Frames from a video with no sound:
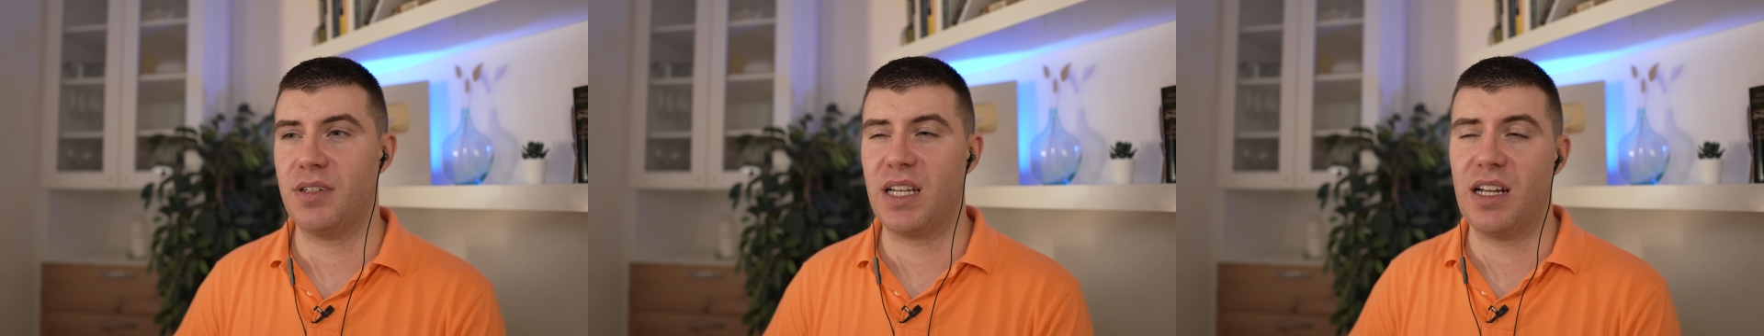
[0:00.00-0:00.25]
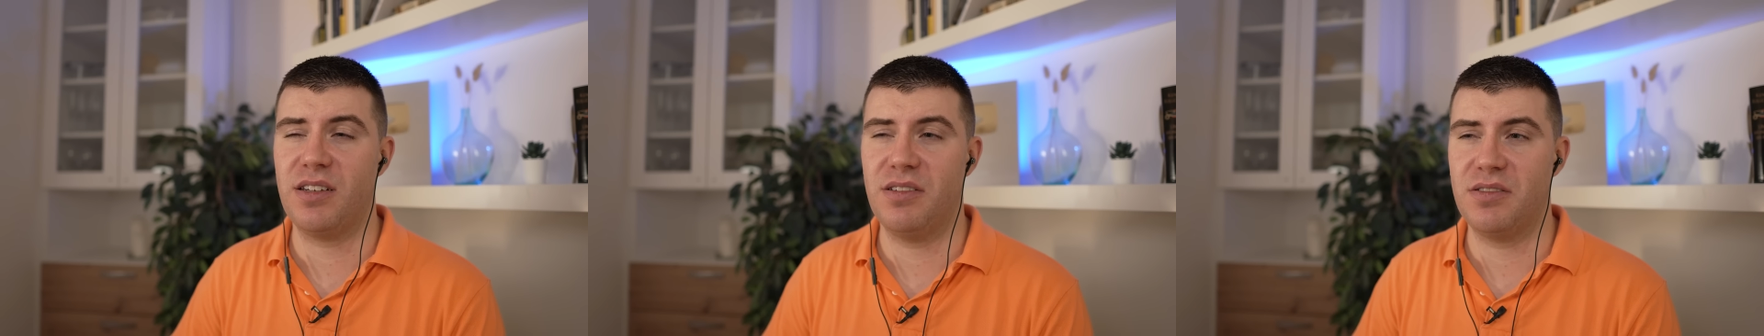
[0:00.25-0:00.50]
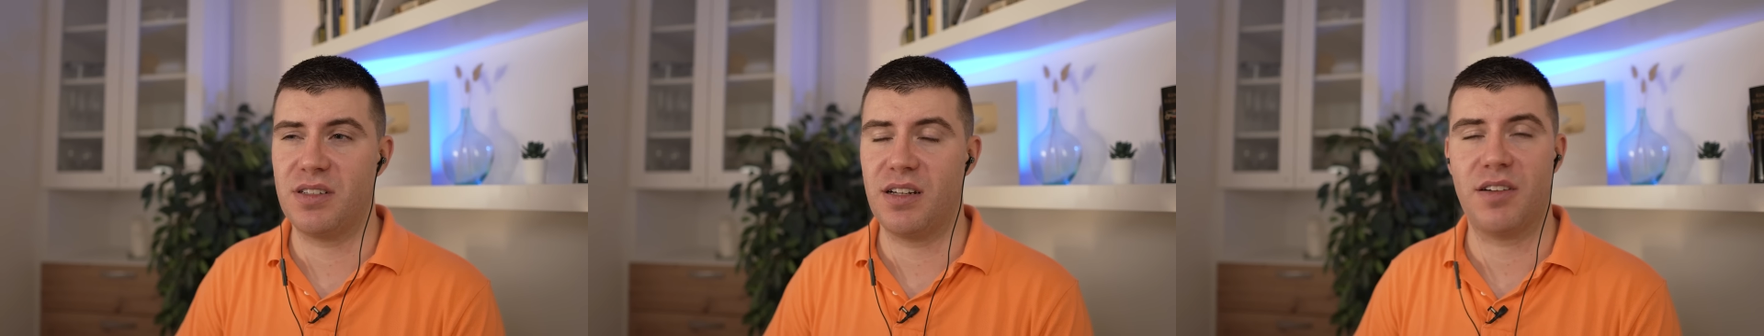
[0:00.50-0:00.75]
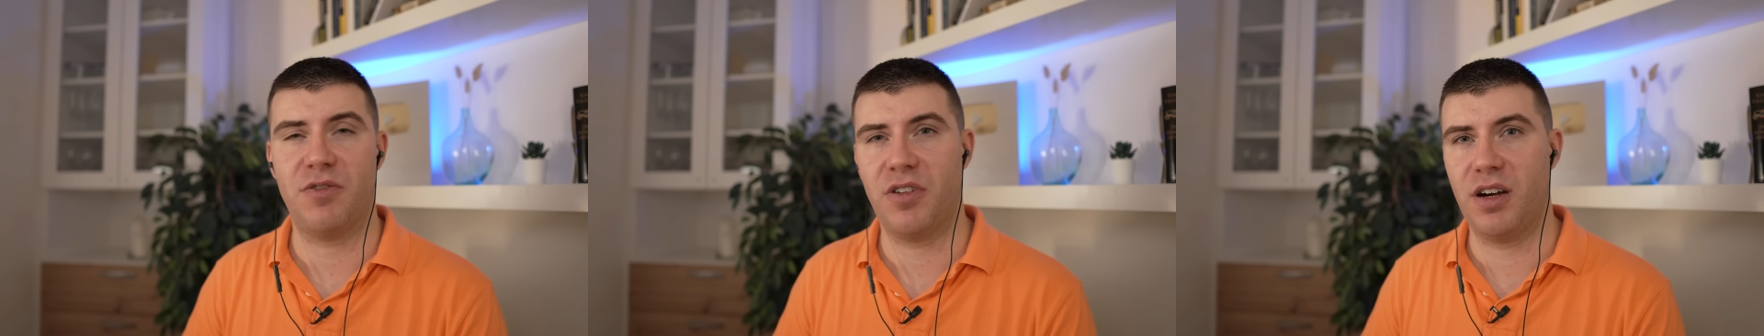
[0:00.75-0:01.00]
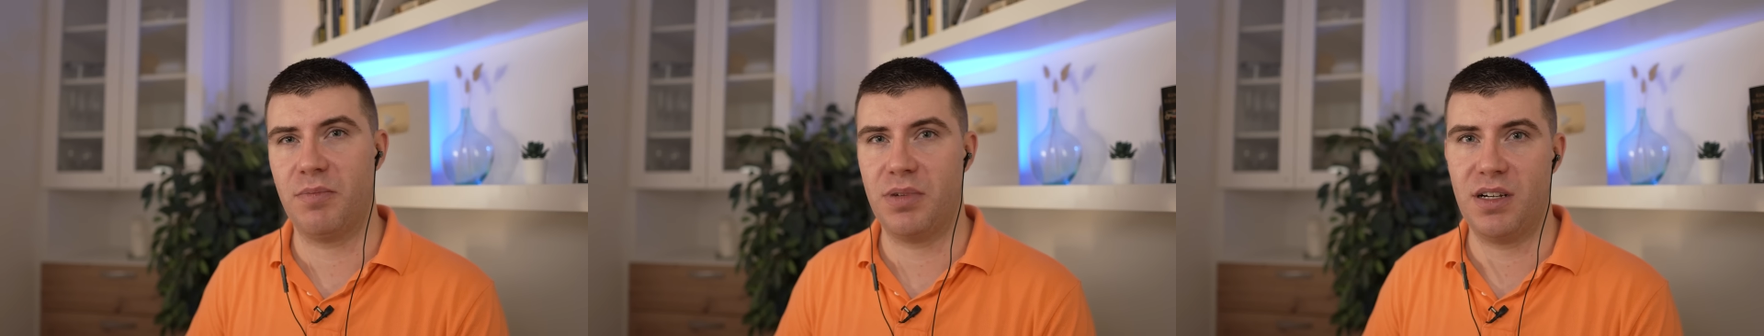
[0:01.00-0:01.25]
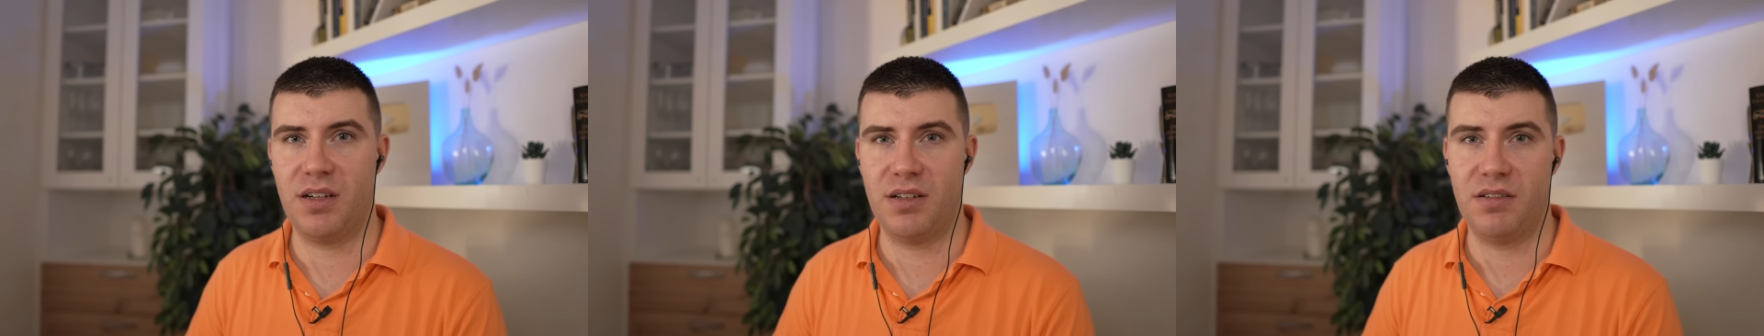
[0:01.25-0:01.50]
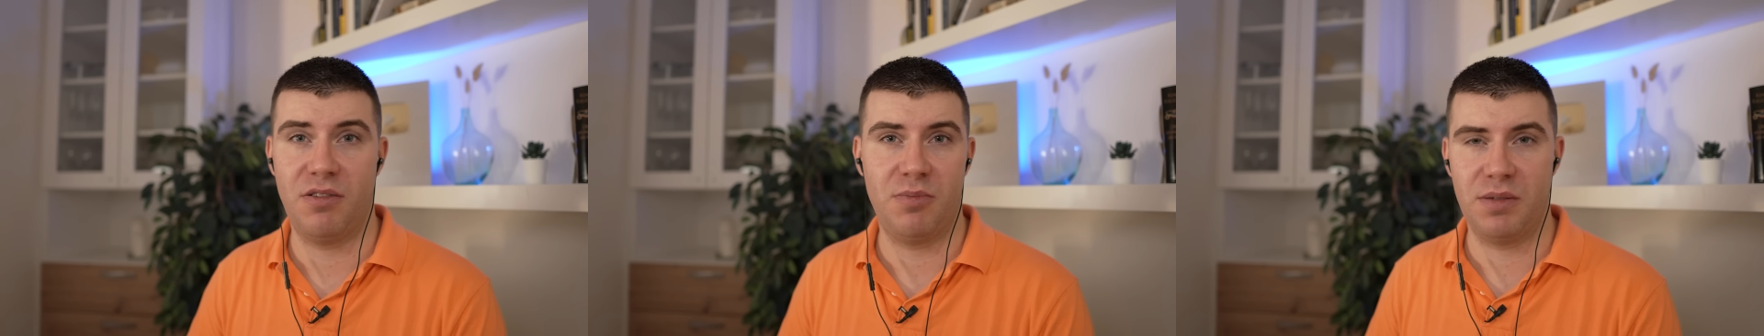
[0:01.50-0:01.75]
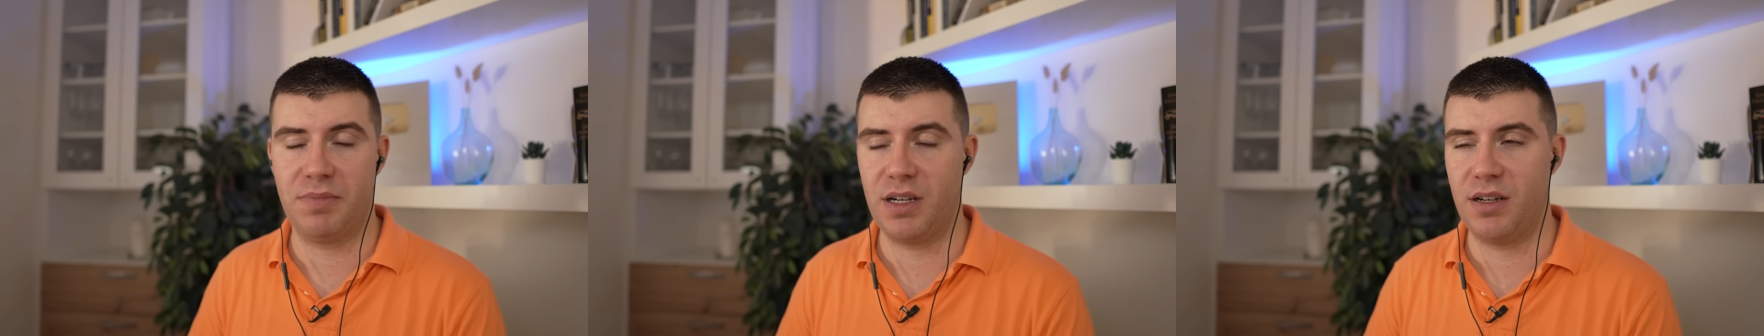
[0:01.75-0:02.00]
You can use like a frying pan,
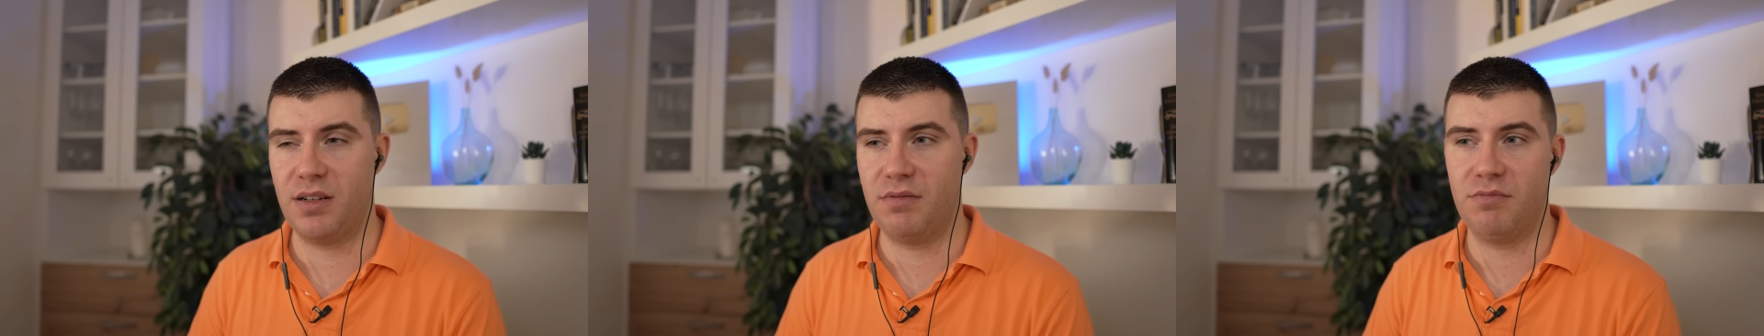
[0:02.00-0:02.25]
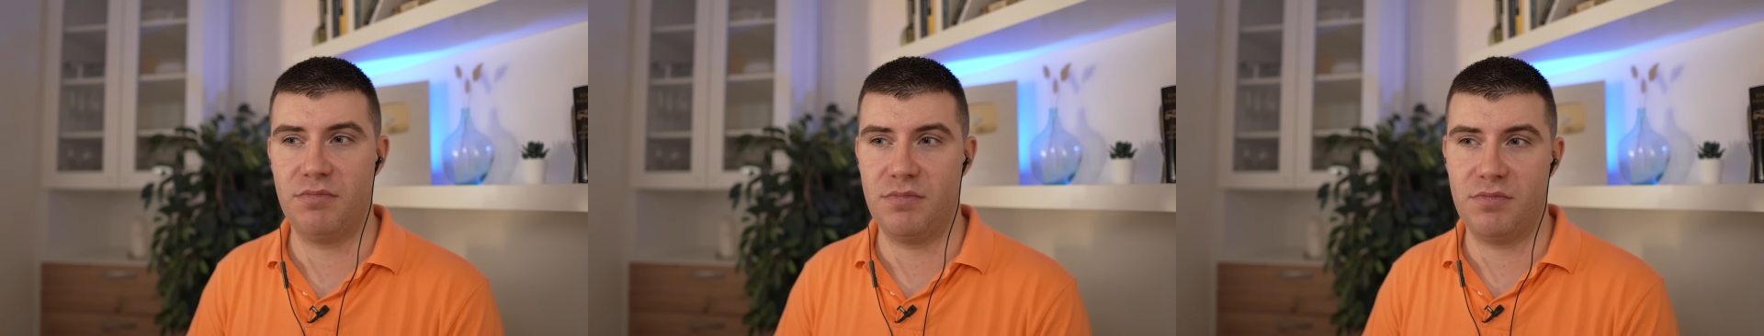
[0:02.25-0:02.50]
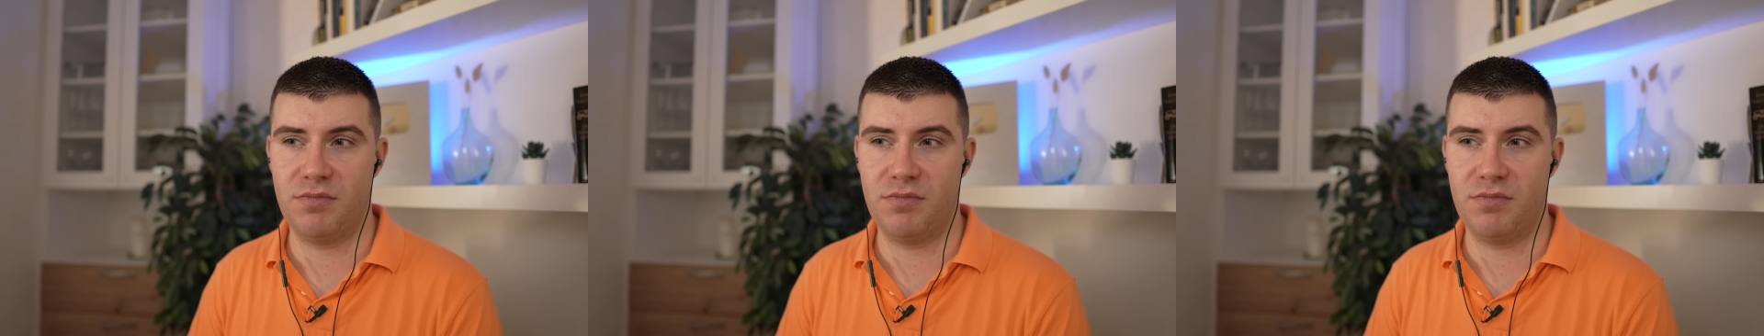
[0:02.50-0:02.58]
omelette pan,